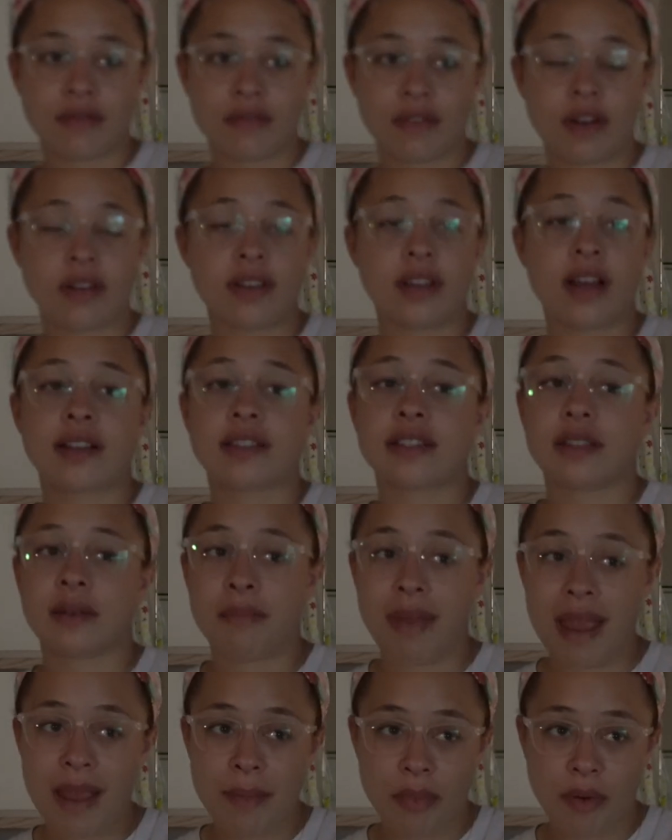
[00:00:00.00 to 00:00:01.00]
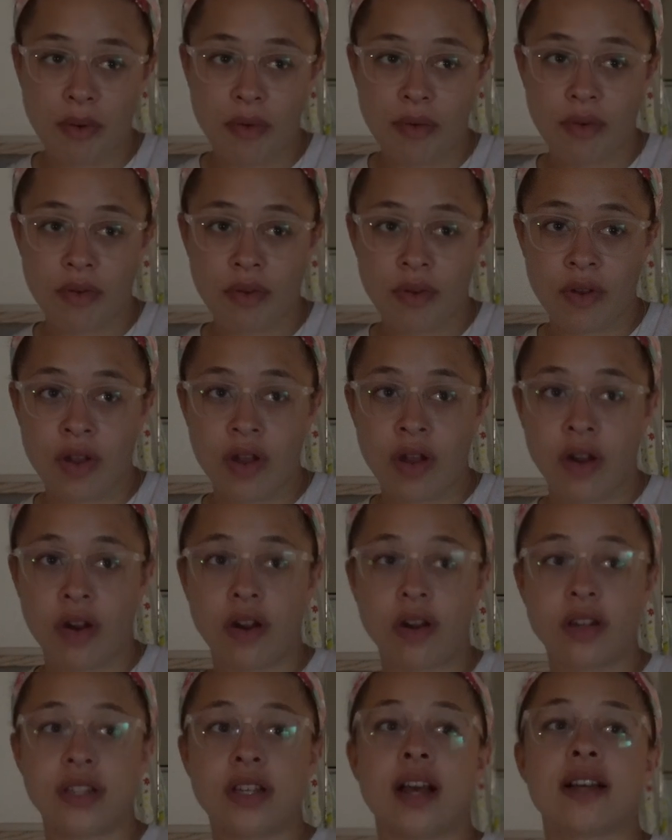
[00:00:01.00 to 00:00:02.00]
or toxic people,
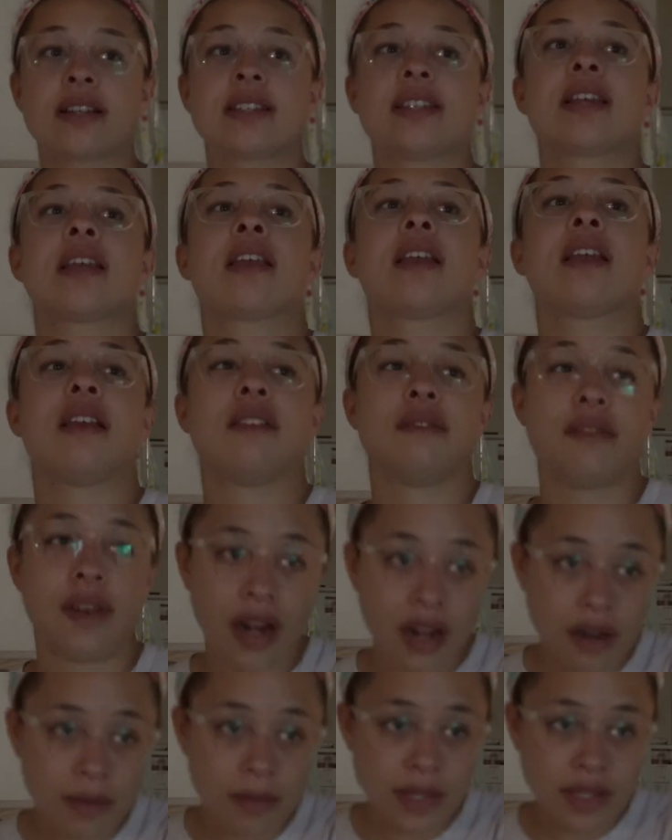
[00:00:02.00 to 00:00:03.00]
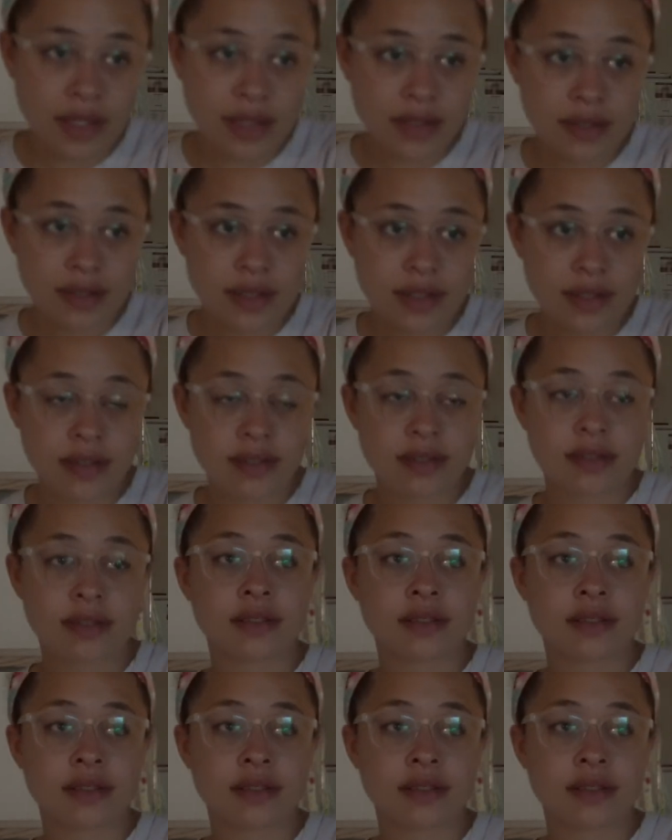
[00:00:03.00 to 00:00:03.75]
or toxic environments.